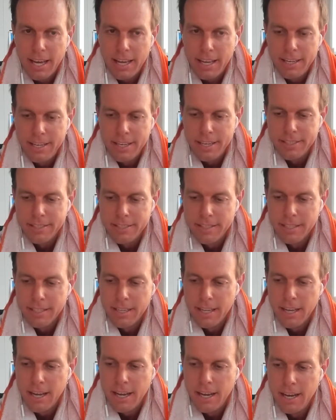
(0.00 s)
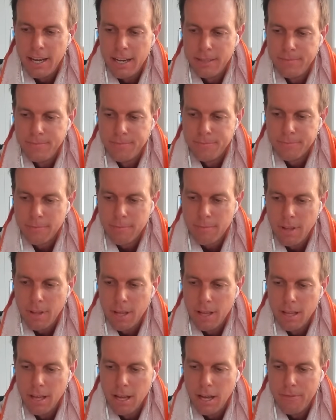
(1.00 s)
he does. A
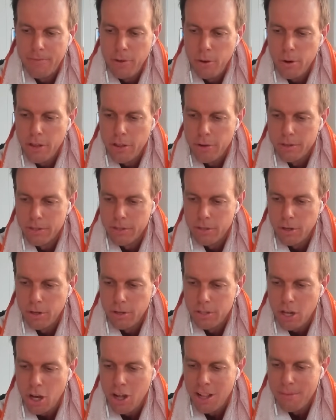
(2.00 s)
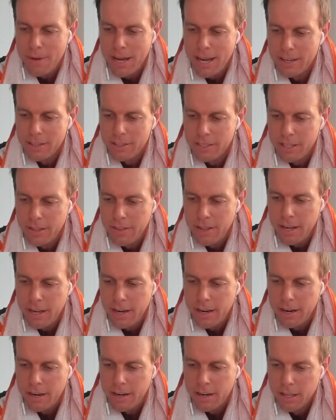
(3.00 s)
few other results. Altmaier's in
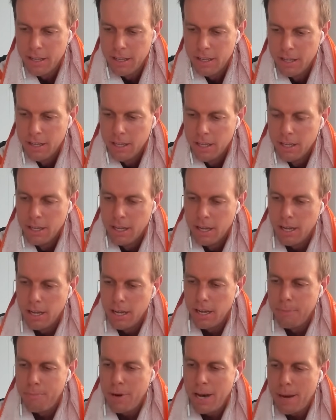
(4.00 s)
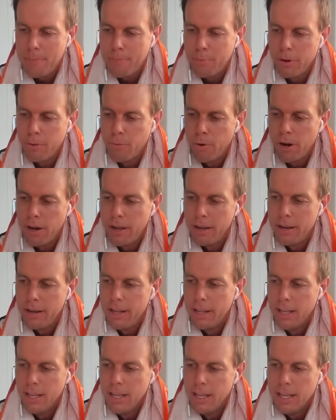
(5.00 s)
there. Poprin won.
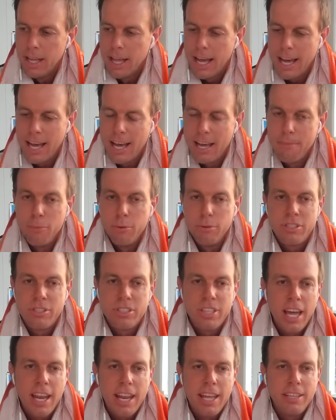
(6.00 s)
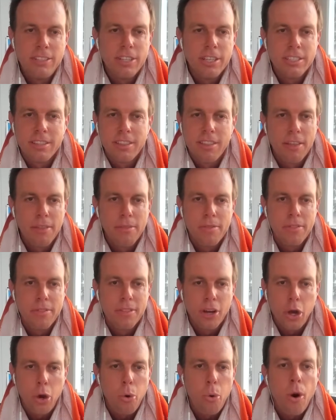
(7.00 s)
Musetti, just
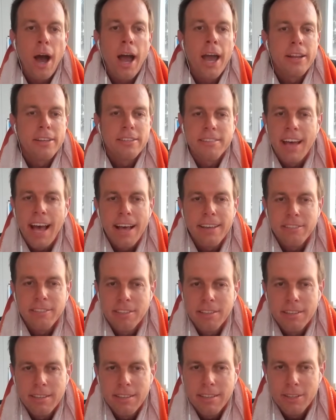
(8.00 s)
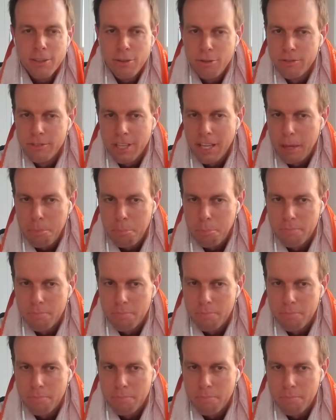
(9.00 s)
the quiet assassin, who's like